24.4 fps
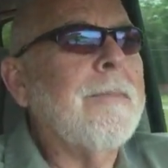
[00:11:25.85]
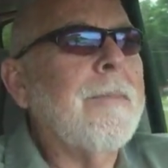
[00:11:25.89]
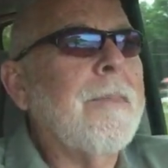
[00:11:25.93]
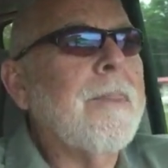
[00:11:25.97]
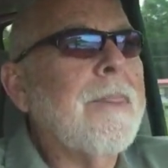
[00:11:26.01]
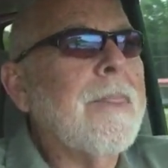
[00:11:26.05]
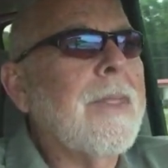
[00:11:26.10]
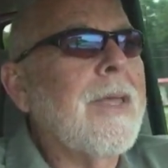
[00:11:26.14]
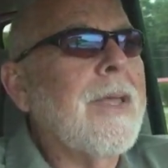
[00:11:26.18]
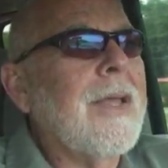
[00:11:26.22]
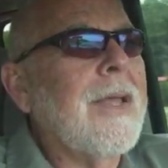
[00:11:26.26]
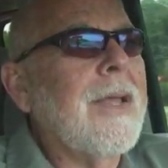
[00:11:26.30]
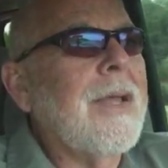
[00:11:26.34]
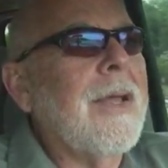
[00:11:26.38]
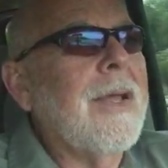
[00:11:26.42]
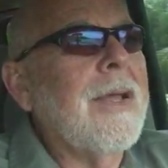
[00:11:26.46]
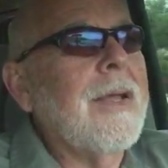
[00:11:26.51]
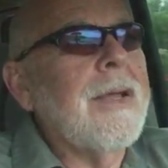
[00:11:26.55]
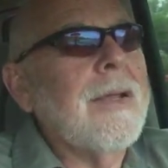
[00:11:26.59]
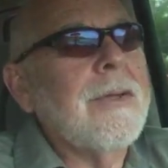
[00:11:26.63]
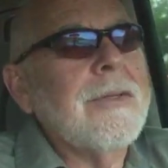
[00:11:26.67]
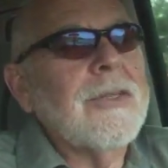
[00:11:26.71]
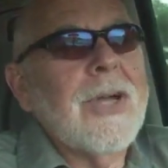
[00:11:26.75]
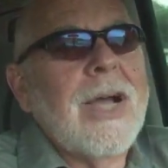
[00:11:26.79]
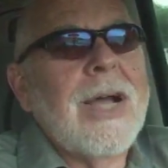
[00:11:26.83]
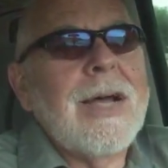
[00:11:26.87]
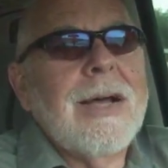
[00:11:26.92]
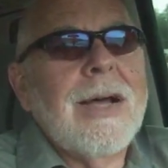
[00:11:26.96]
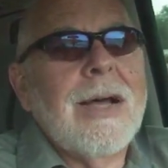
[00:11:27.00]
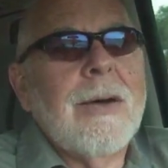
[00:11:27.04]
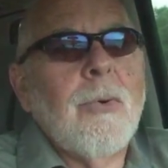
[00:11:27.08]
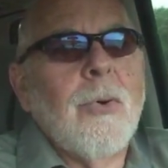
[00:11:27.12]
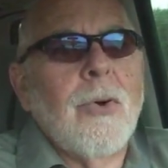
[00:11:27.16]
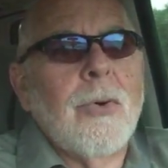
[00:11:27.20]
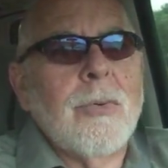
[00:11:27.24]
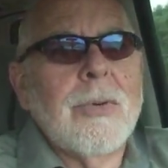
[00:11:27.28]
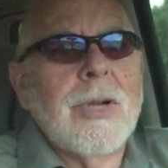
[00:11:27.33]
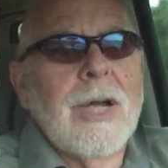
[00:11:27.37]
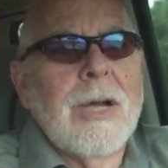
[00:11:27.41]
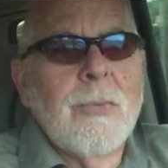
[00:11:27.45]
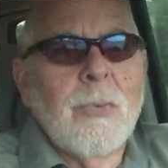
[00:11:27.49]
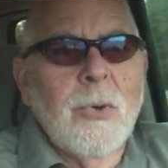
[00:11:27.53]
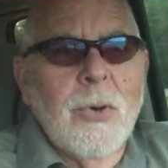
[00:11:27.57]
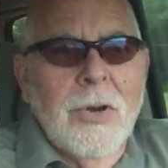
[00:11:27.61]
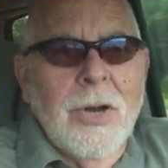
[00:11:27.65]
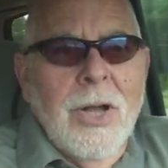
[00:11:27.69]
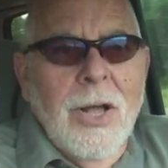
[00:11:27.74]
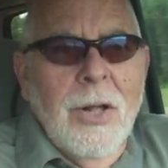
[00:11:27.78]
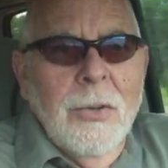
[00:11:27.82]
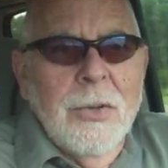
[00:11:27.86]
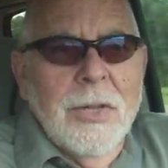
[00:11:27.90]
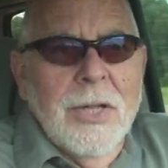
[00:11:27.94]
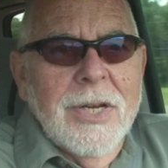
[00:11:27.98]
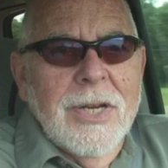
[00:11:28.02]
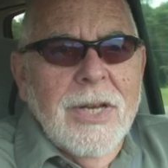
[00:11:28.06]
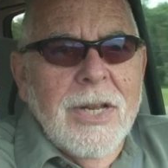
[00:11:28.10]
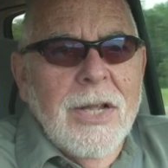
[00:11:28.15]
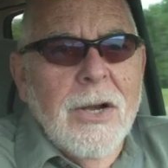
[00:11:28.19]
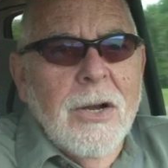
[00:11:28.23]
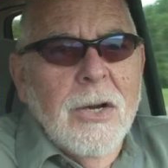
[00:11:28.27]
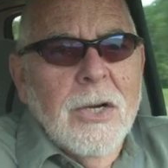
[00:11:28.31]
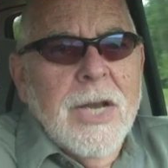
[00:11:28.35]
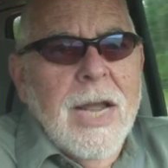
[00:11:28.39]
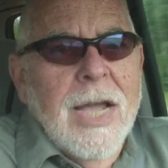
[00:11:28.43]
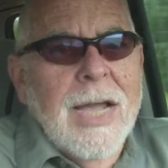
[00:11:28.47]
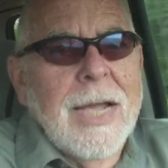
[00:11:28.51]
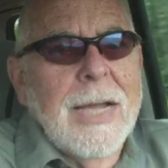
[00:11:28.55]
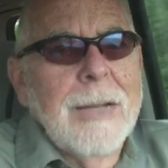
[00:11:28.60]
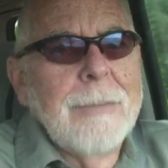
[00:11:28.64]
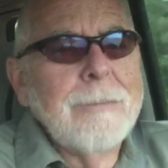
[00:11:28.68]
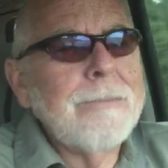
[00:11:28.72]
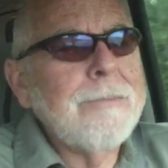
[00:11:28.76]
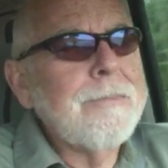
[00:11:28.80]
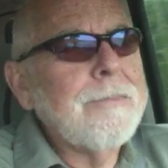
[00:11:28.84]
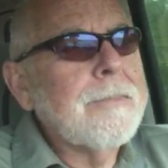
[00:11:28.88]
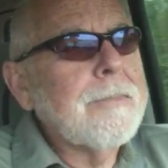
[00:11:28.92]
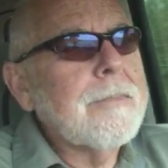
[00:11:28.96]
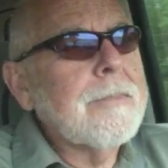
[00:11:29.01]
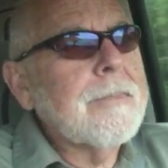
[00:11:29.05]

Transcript: Because I won't hold it a long time.